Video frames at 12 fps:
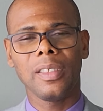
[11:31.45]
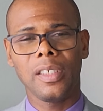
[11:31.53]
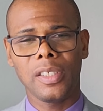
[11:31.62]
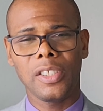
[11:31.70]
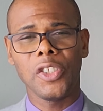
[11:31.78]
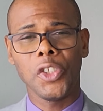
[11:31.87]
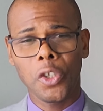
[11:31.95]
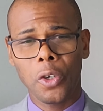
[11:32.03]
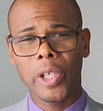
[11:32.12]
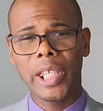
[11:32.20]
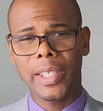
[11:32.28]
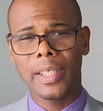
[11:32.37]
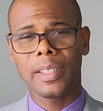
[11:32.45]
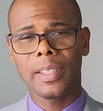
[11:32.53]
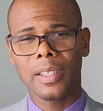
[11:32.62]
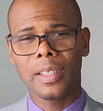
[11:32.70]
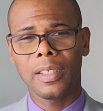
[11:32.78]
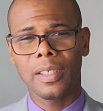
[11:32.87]
is knowing
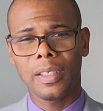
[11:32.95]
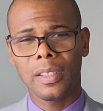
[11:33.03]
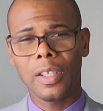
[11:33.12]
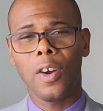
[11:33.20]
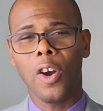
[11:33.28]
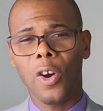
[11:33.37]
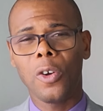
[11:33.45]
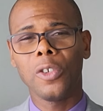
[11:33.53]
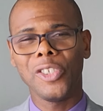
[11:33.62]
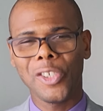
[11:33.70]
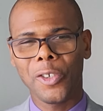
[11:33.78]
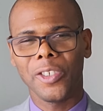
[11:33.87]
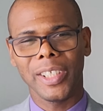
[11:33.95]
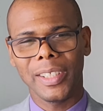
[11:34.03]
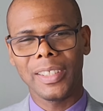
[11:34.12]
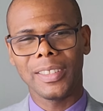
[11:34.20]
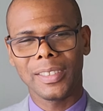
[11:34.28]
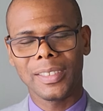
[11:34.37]
the
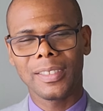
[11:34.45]
all-knowing.